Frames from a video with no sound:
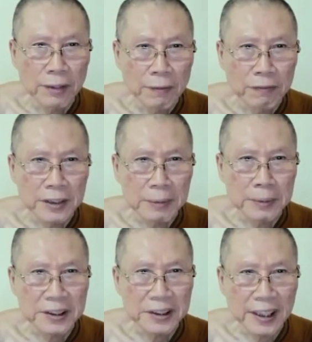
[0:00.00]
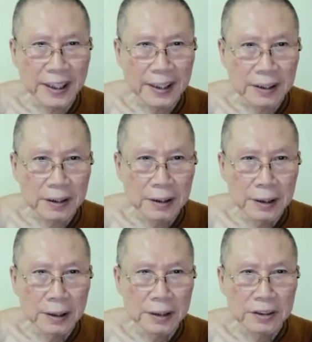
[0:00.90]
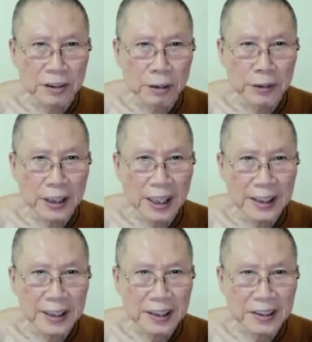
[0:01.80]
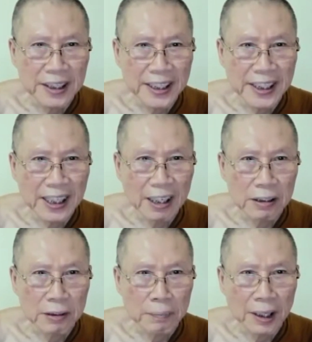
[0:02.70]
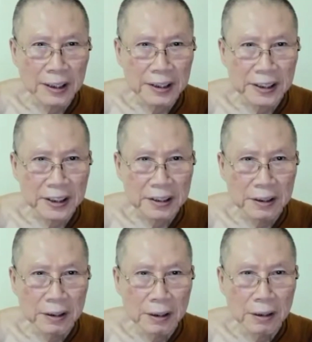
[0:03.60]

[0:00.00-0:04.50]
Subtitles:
From Phoebe Sang, so regarding staying out of politics,